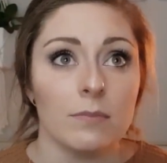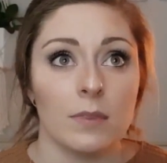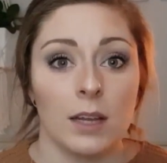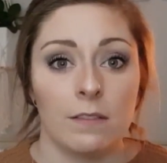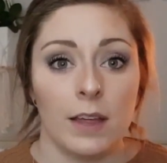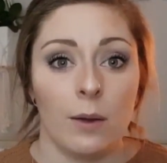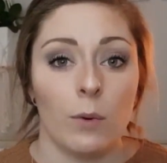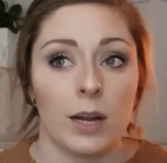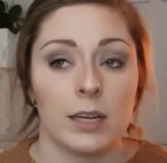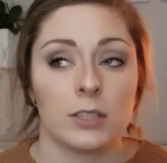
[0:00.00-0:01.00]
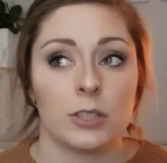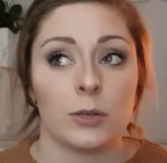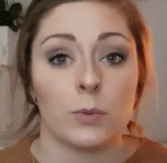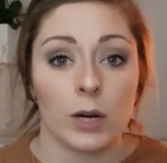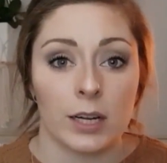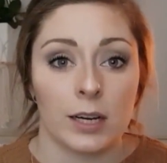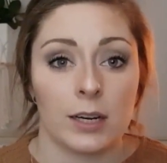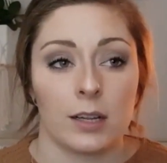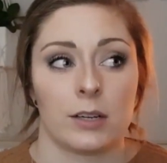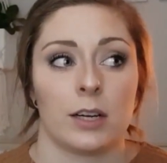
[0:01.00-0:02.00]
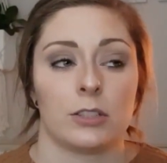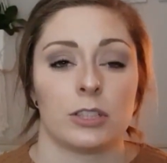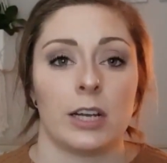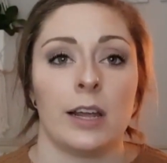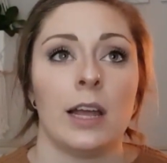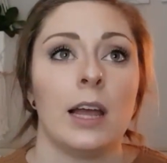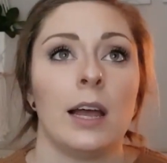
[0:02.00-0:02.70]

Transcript: if they wanted to work in another country,